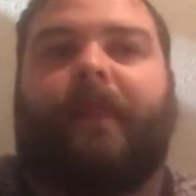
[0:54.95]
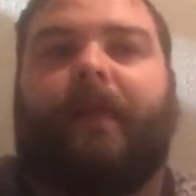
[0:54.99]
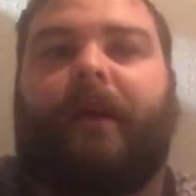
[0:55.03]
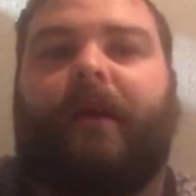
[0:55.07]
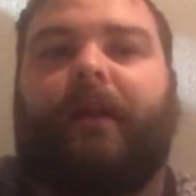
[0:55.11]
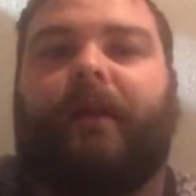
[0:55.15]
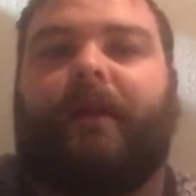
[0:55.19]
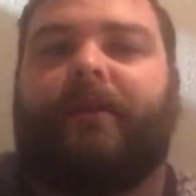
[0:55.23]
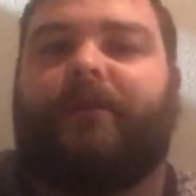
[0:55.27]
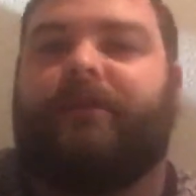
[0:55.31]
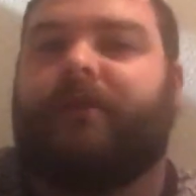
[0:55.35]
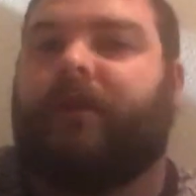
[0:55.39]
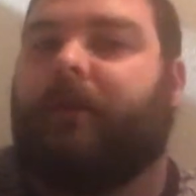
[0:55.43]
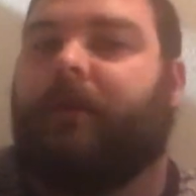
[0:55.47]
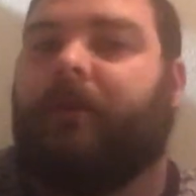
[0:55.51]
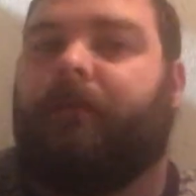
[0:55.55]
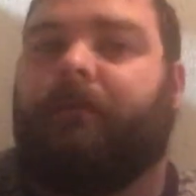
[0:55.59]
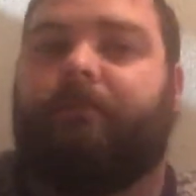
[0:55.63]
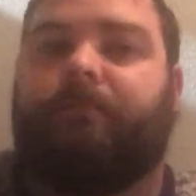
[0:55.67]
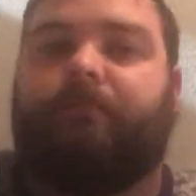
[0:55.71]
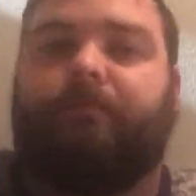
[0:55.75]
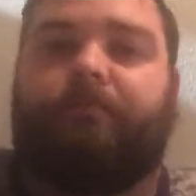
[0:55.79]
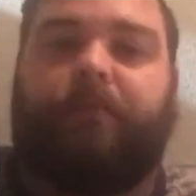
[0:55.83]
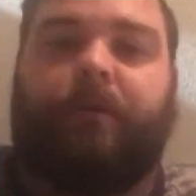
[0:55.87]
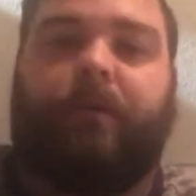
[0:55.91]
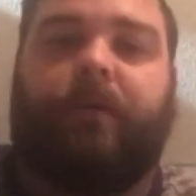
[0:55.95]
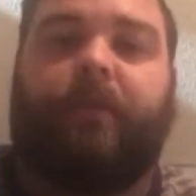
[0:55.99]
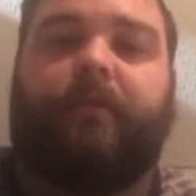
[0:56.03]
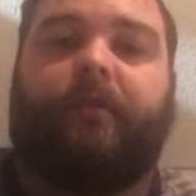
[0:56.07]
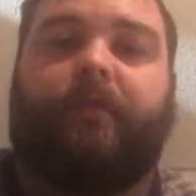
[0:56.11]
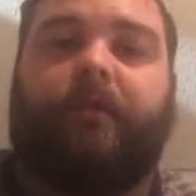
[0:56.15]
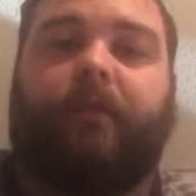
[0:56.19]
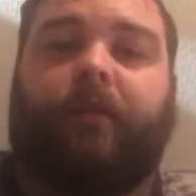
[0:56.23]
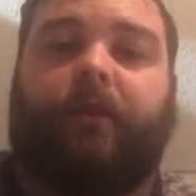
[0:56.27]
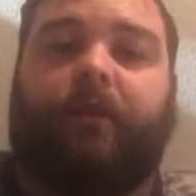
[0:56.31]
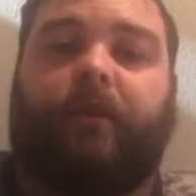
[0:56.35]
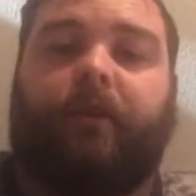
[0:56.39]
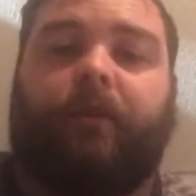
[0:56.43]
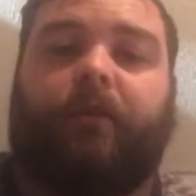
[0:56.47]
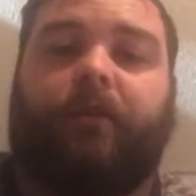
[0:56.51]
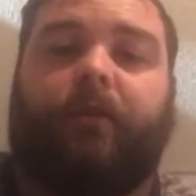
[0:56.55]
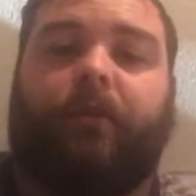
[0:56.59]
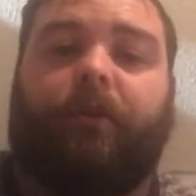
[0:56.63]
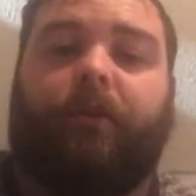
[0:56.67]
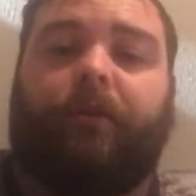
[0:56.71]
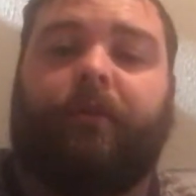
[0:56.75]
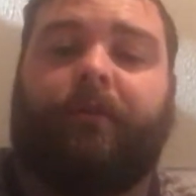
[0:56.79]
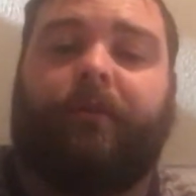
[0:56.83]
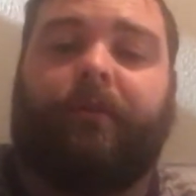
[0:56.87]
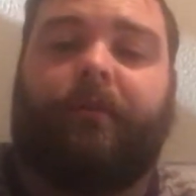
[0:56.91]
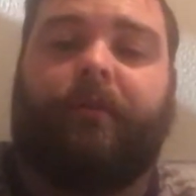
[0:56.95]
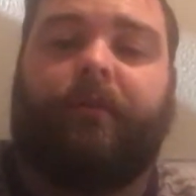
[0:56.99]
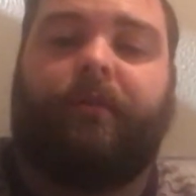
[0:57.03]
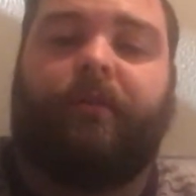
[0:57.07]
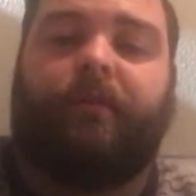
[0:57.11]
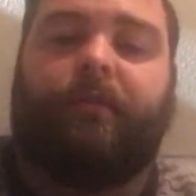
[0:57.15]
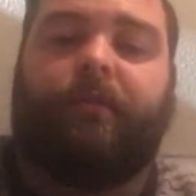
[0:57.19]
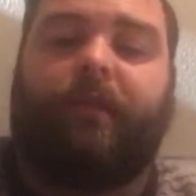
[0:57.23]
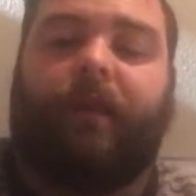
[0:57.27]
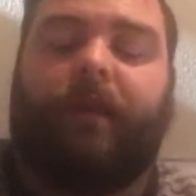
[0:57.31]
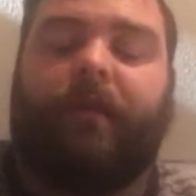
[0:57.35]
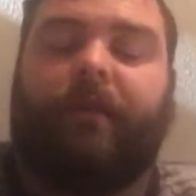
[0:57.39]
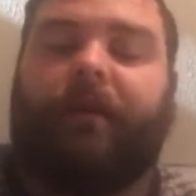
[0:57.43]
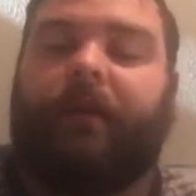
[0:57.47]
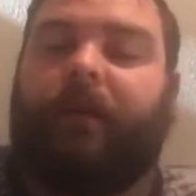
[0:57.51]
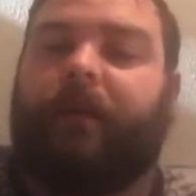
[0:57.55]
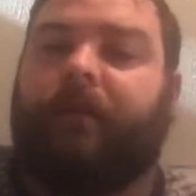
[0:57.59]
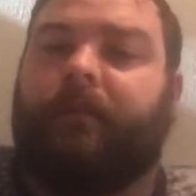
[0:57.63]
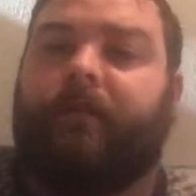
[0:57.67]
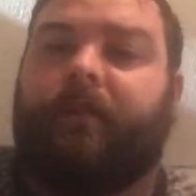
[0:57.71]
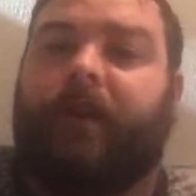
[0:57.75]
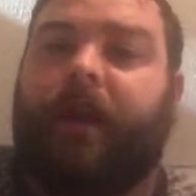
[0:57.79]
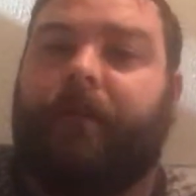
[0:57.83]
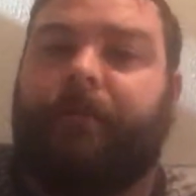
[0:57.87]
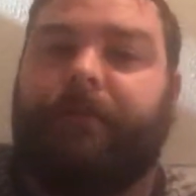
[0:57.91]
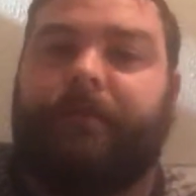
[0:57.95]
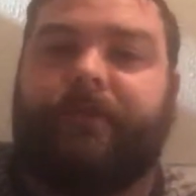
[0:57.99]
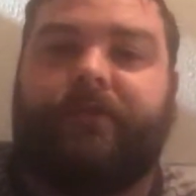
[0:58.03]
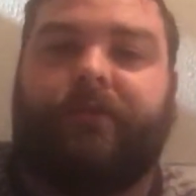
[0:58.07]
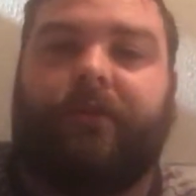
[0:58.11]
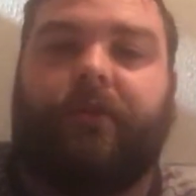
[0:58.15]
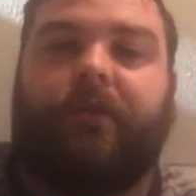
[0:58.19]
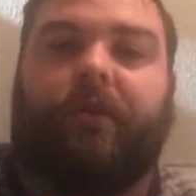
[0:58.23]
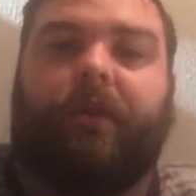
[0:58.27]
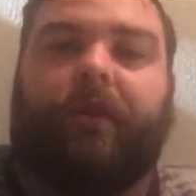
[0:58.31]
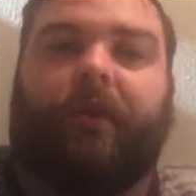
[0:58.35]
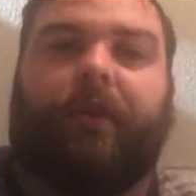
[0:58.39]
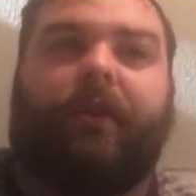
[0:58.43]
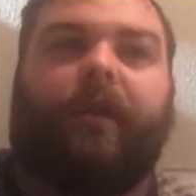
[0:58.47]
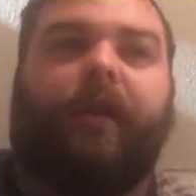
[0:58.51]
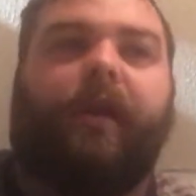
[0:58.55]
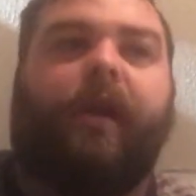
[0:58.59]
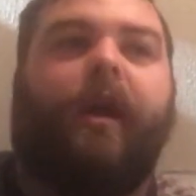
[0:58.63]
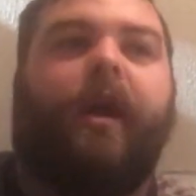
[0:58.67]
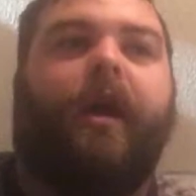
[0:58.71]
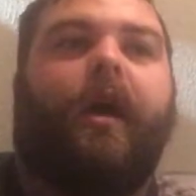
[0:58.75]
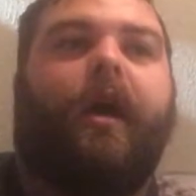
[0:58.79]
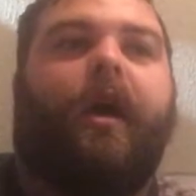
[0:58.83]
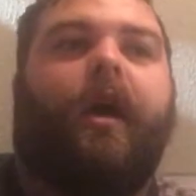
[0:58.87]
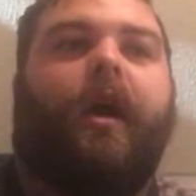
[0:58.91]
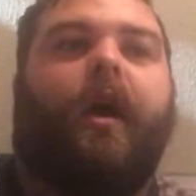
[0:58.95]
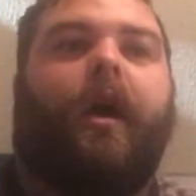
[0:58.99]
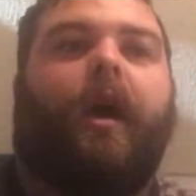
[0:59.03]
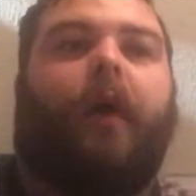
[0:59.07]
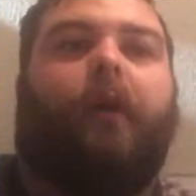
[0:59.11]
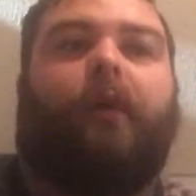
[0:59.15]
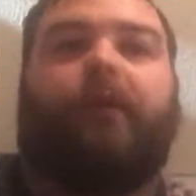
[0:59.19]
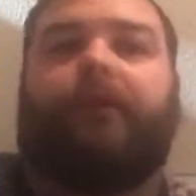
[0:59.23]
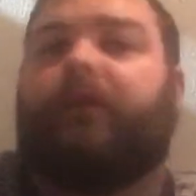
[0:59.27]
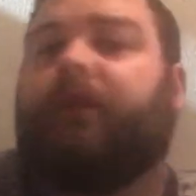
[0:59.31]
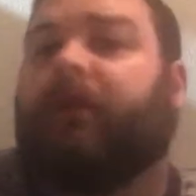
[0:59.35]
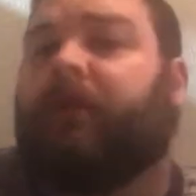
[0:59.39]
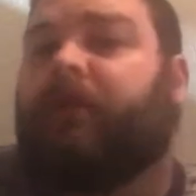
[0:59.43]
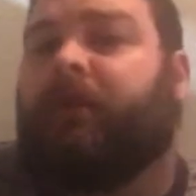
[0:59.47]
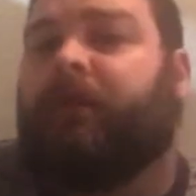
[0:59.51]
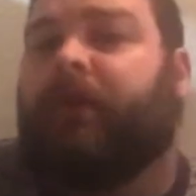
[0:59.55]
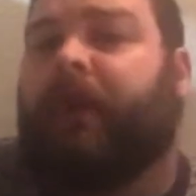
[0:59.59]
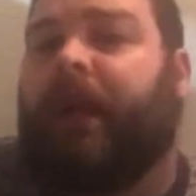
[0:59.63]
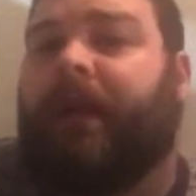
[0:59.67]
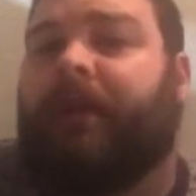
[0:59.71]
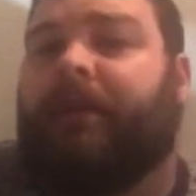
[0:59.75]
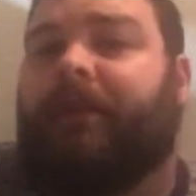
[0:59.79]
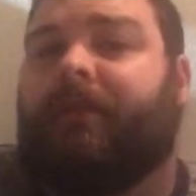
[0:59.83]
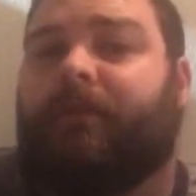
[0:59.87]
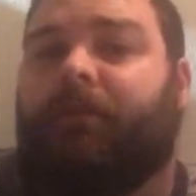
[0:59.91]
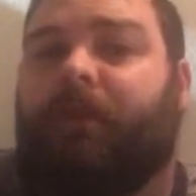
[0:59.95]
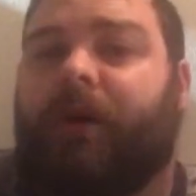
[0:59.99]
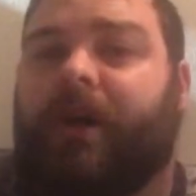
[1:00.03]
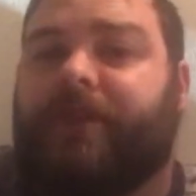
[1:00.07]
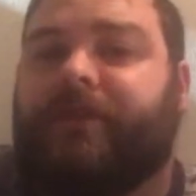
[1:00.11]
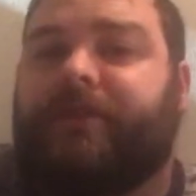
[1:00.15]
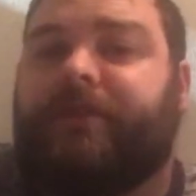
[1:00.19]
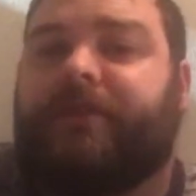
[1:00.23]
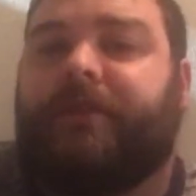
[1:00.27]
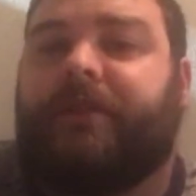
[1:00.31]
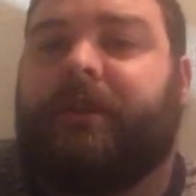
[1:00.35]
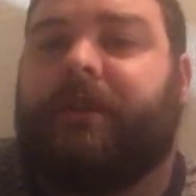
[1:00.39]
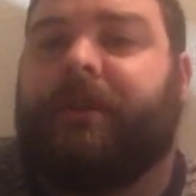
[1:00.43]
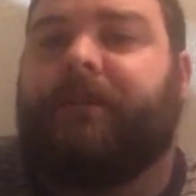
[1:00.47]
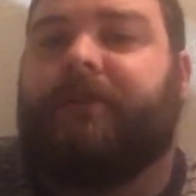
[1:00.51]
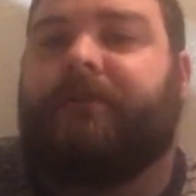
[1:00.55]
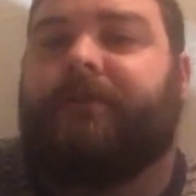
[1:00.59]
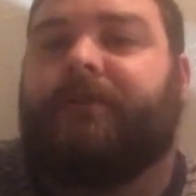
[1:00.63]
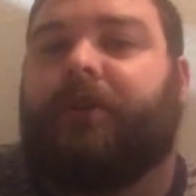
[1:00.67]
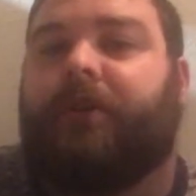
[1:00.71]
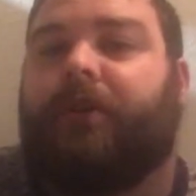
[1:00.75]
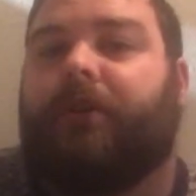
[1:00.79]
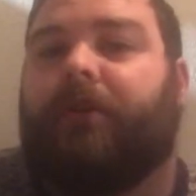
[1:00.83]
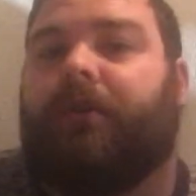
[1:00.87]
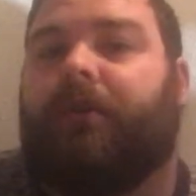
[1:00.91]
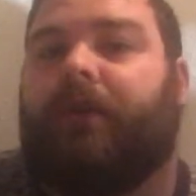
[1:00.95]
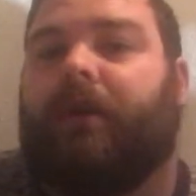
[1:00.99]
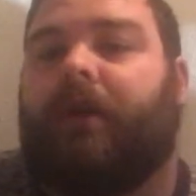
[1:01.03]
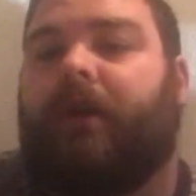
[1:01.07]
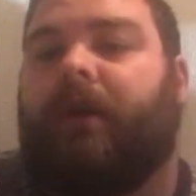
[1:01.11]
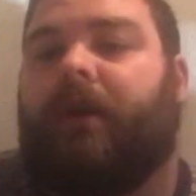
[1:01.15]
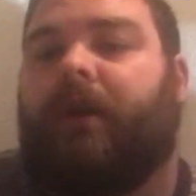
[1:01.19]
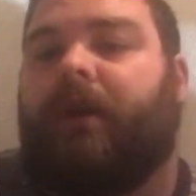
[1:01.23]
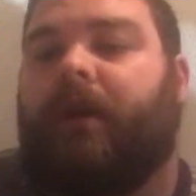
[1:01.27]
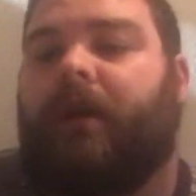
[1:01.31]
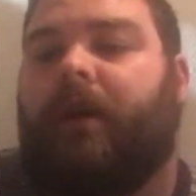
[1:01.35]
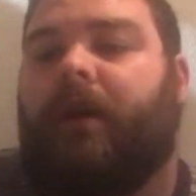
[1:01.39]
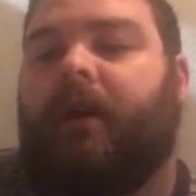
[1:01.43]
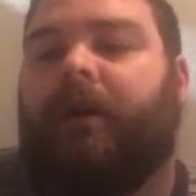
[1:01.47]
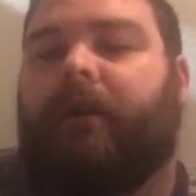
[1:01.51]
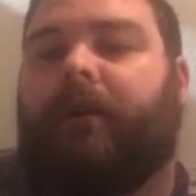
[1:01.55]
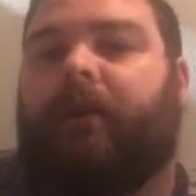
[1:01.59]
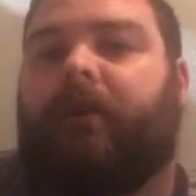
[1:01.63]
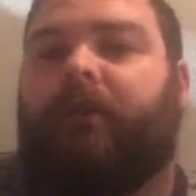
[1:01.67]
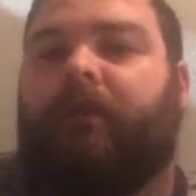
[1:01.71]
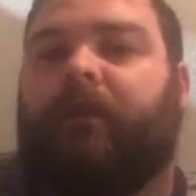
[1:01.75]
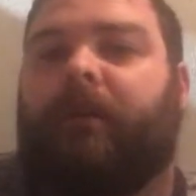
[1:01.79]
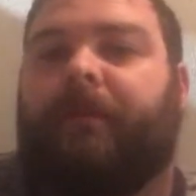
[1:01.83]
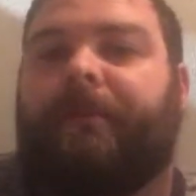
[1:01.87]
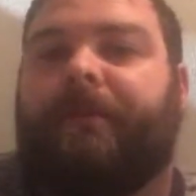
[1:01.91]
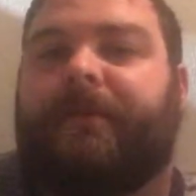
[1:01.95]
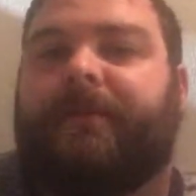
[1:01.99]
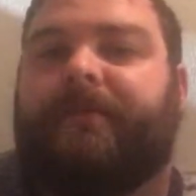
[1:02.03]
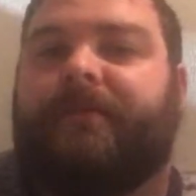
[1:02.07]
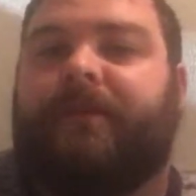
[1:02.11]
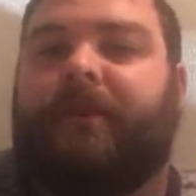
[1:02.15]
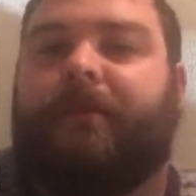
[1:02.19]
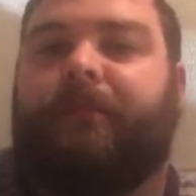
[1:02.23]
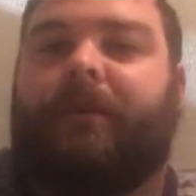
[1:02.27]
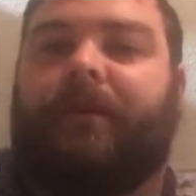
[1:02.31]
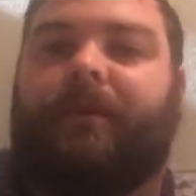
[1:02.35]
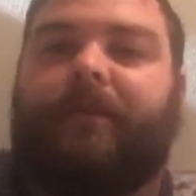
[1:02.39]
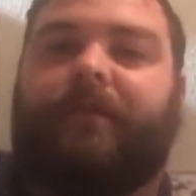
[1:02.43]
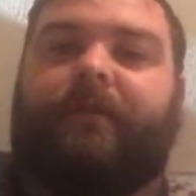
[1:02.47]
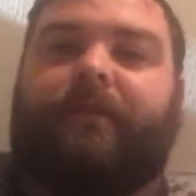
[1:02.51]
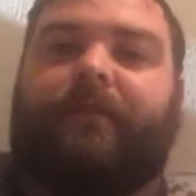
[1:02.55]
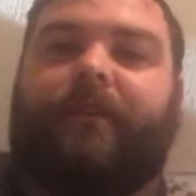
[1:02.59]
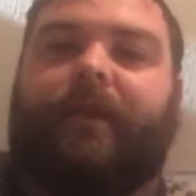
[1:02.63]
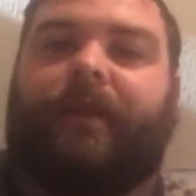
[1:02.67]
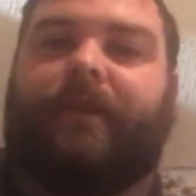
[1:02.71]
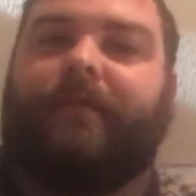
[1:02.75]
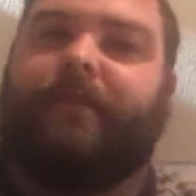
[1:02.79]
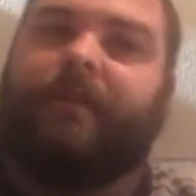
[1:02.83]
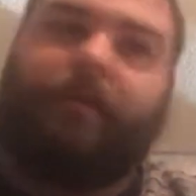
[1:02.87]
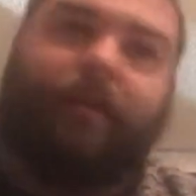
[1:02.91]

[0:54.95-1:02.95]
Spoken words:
NHL. Pretty good goaltending and timely scoring. I was looking at Washington, so Columbus, they beat in six.